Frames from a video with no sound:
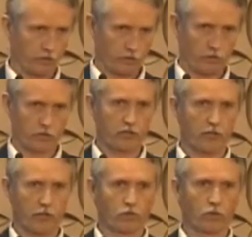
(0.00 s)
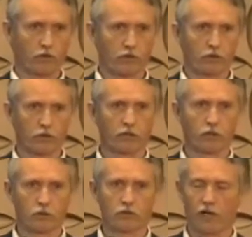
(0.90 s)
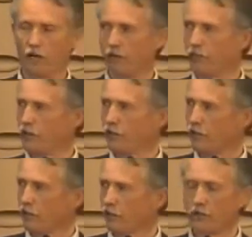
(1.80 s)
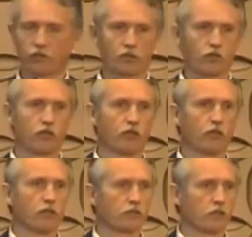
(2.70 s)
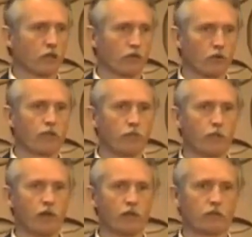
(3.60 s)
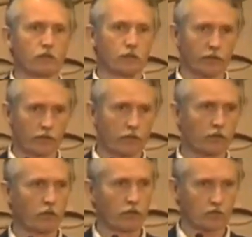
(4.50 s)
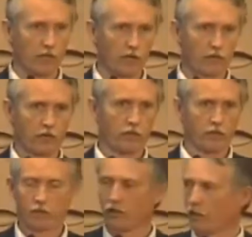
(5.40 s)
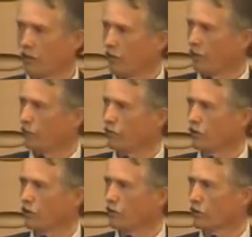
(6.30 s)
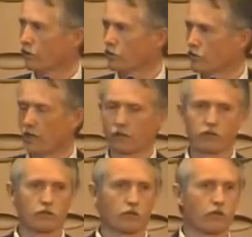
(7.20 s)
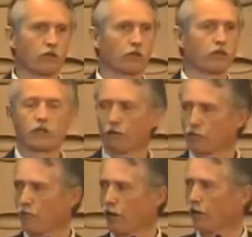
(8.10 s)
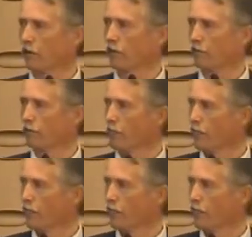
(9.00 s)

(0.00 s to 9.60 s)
to a site when the grid goes down. The induction units are grid dependent, so when the grid goes down, the unit goes down until the grid comes back up.